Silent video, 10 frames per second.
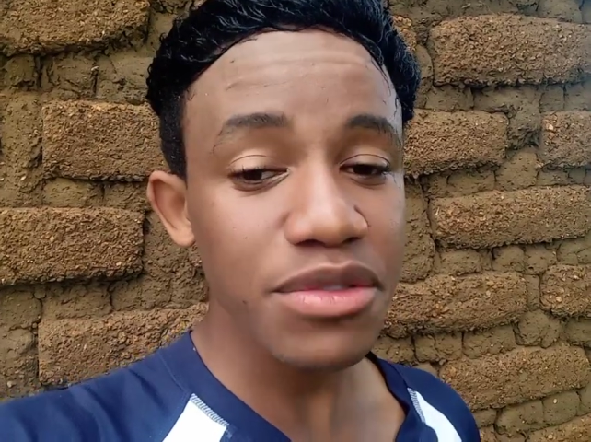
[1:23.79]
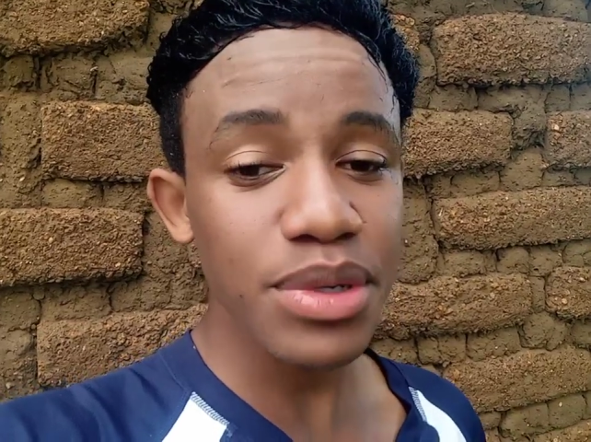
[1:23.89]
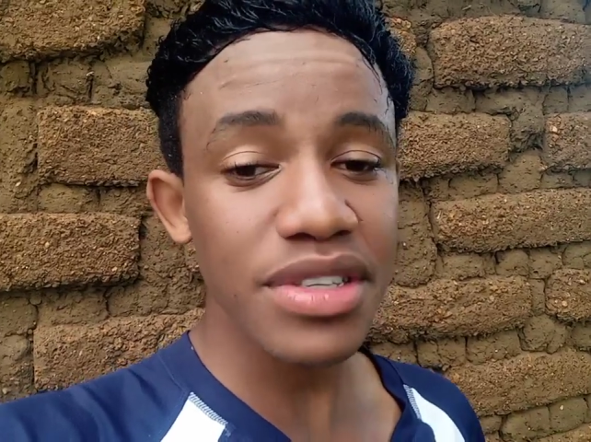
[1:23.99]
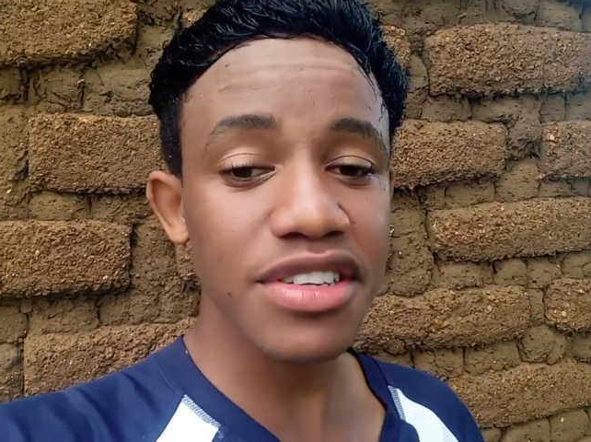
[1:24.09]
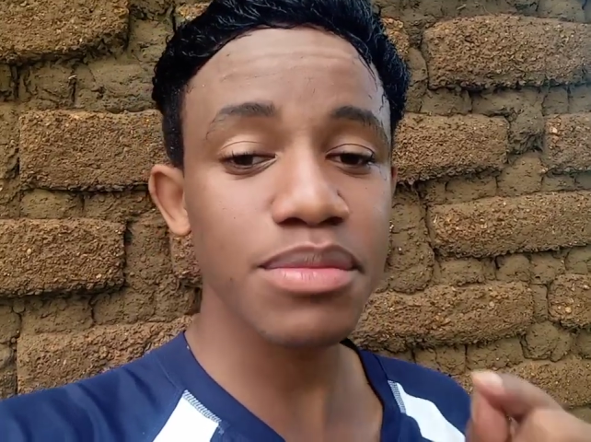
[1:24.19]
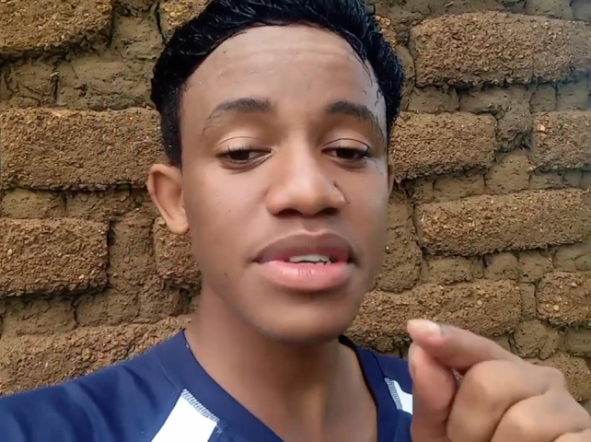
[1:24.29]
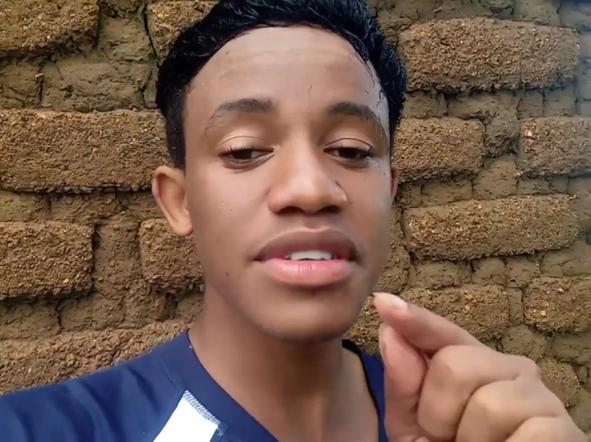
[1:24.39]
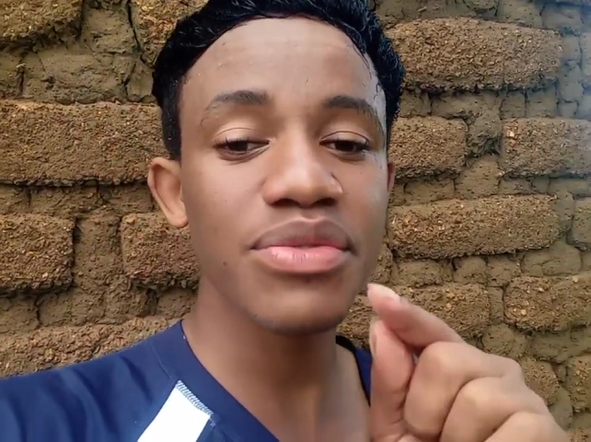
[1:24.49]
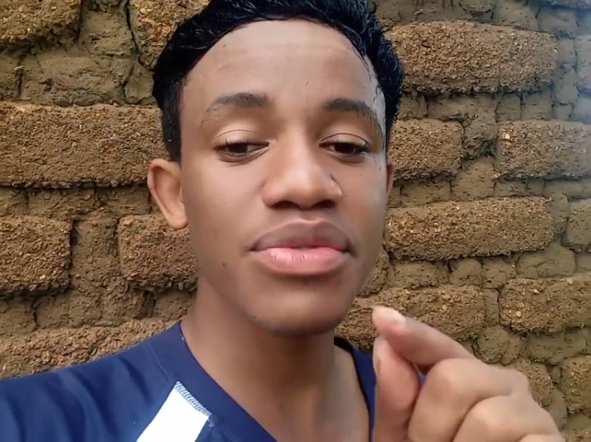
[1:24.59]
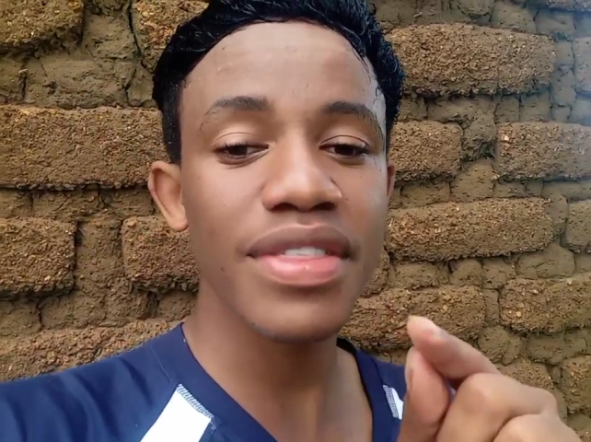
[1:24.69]
be that
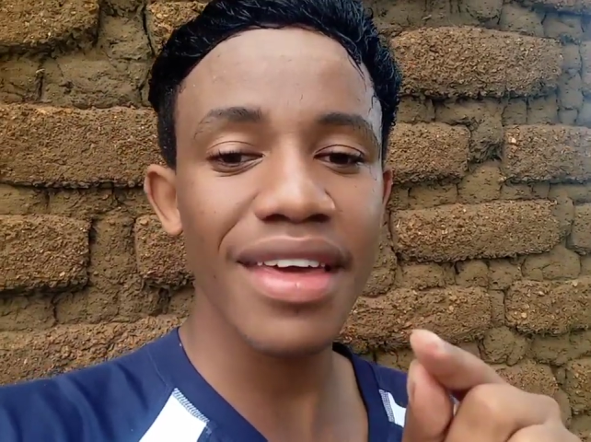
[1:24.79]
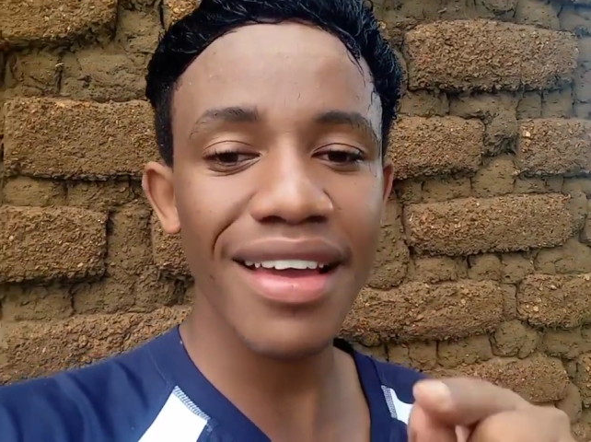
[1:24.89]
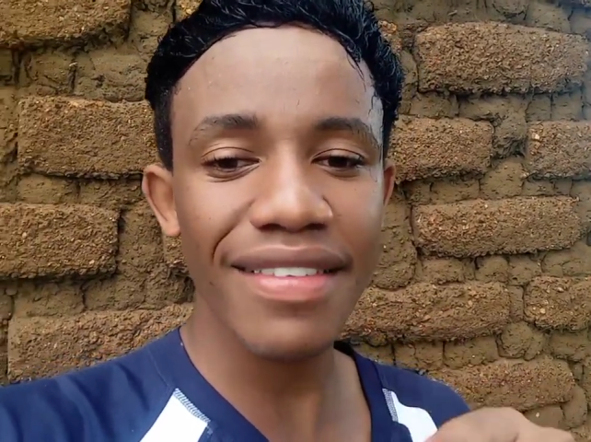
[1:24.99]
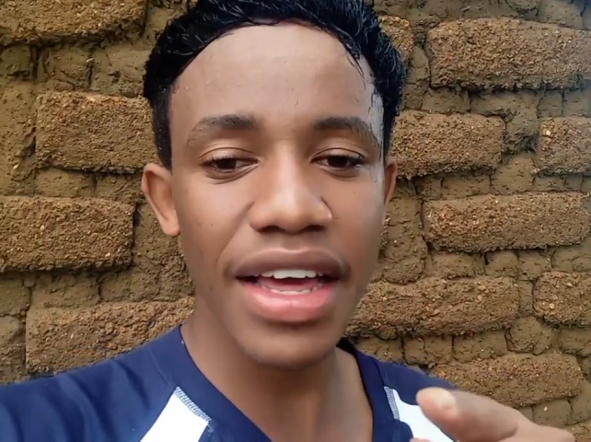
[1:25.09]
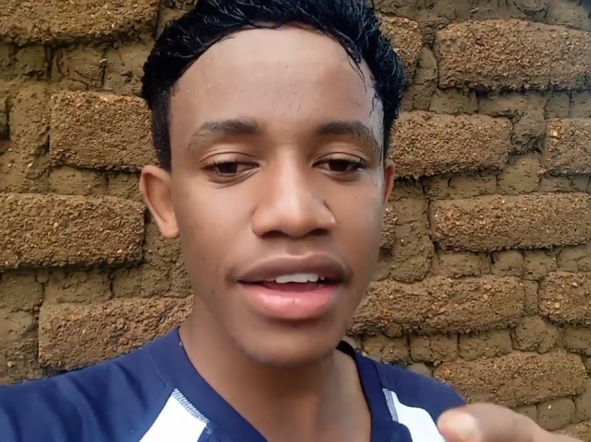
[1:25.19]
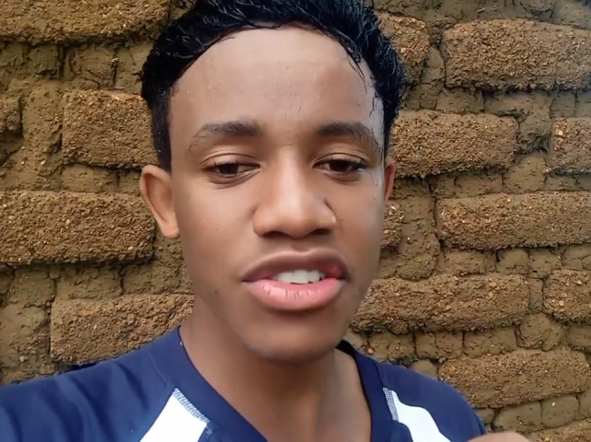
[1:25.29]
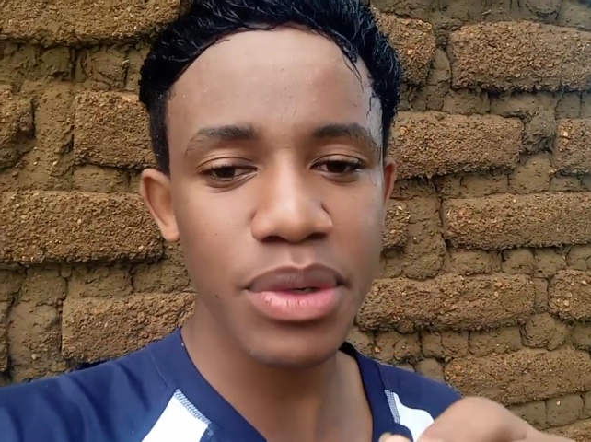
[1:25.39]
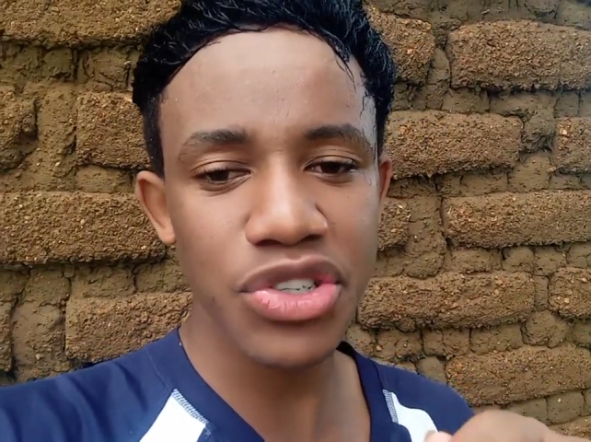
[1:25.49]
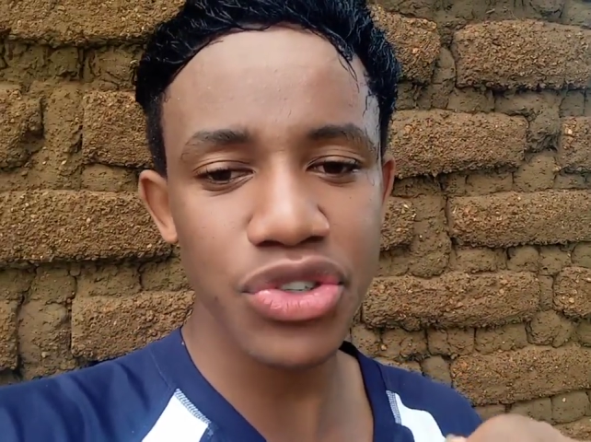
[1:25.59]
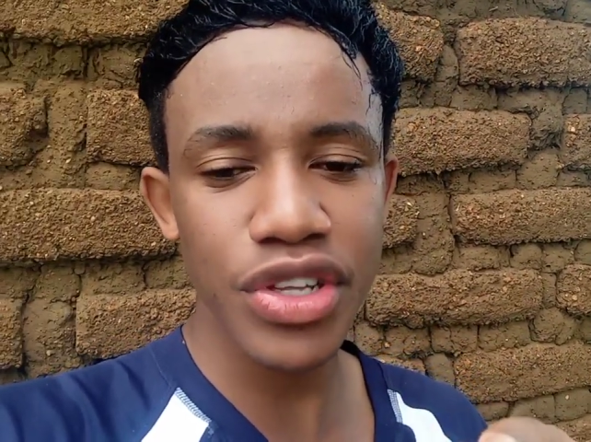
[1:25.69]
specific thing, that
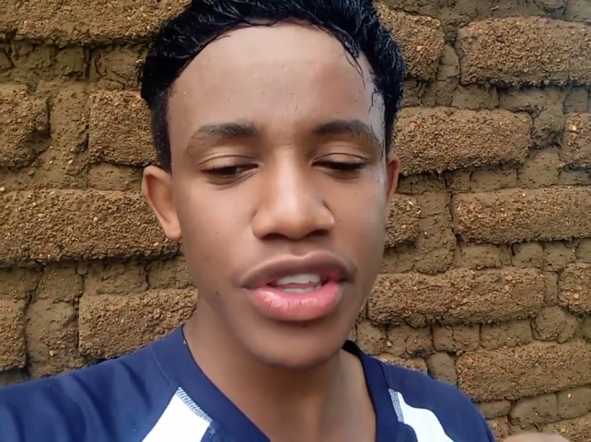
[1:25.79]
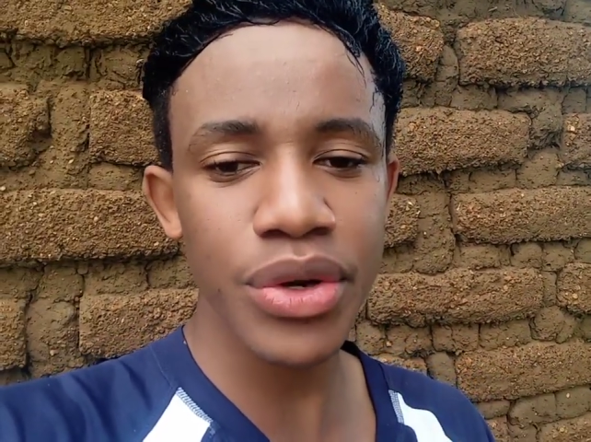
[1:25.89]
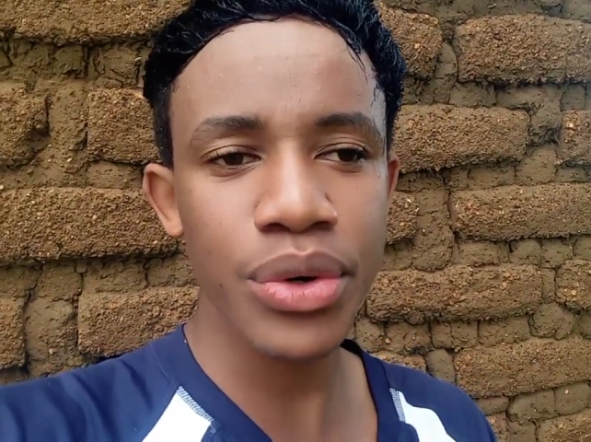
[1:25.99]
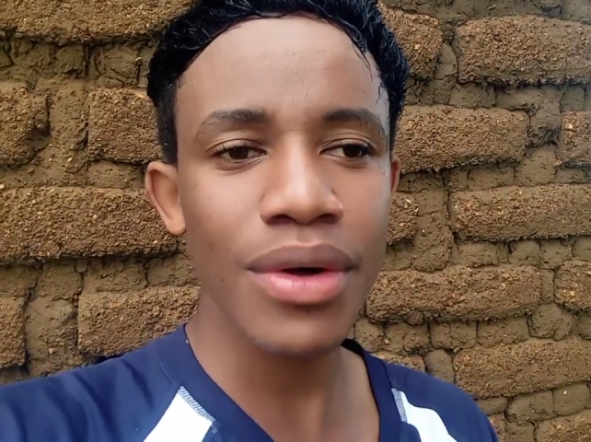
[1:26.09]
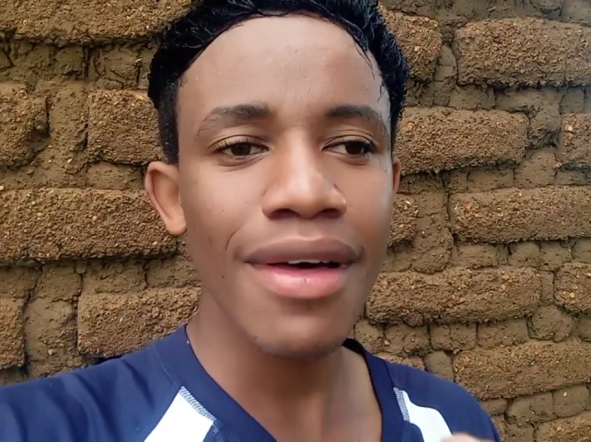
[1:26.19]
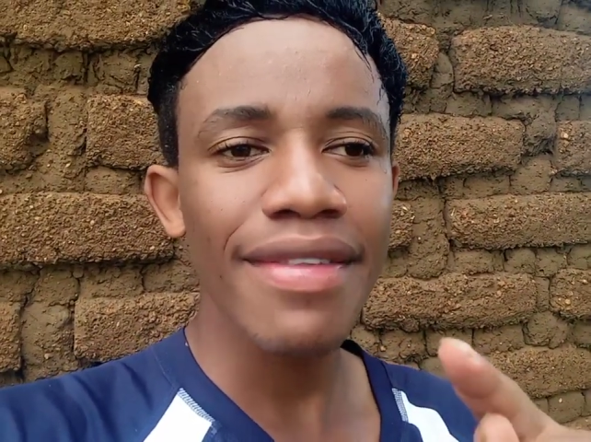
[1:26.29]
especially deal,